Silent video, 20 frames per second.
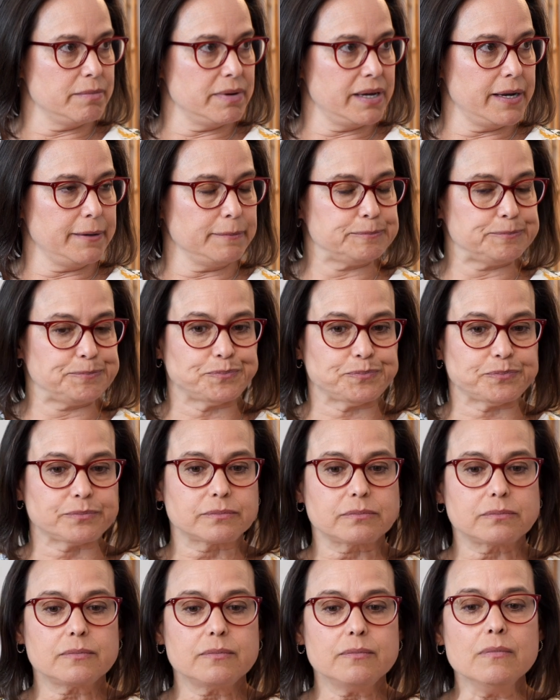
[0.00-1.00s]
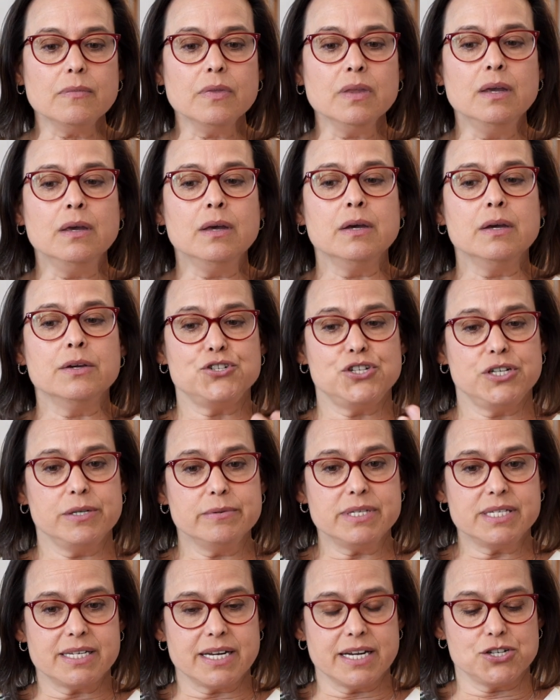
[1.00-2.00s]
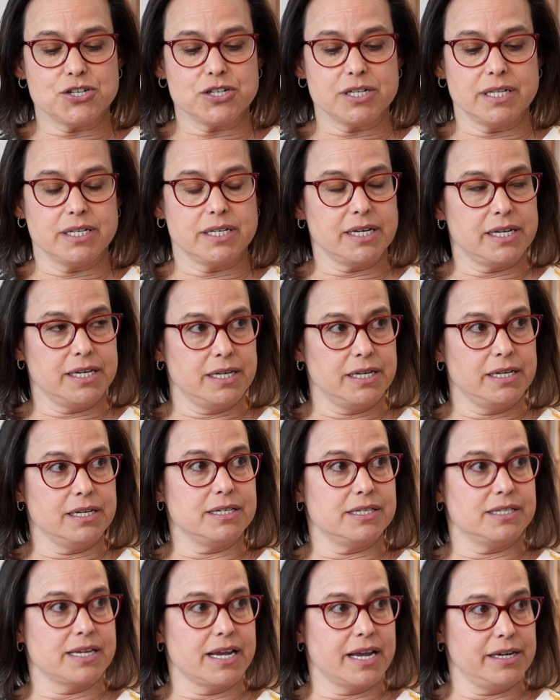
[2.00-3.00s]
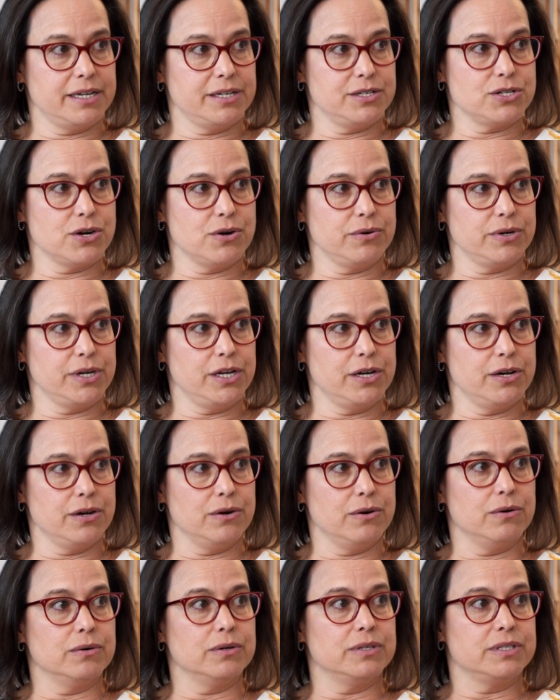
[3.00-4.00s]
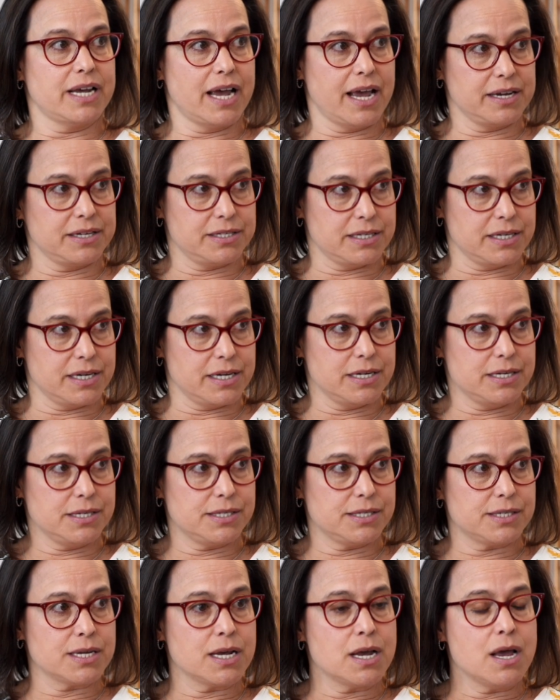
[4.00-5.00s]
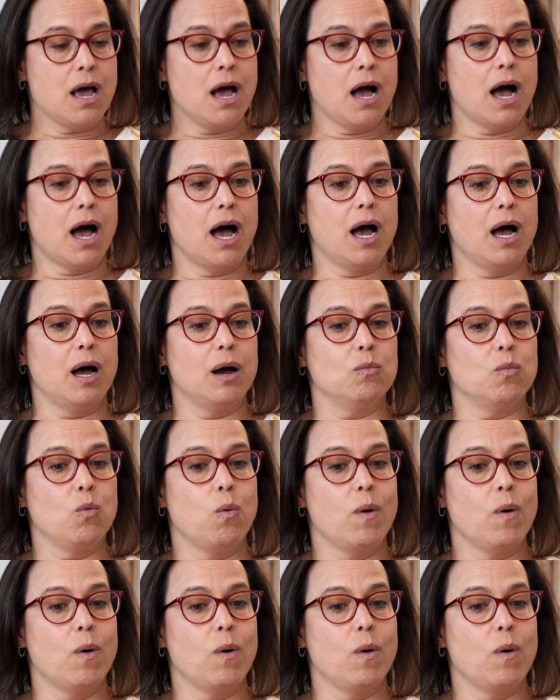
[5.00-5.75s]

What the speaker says: me. She was stationed in San Antonio, Texas, at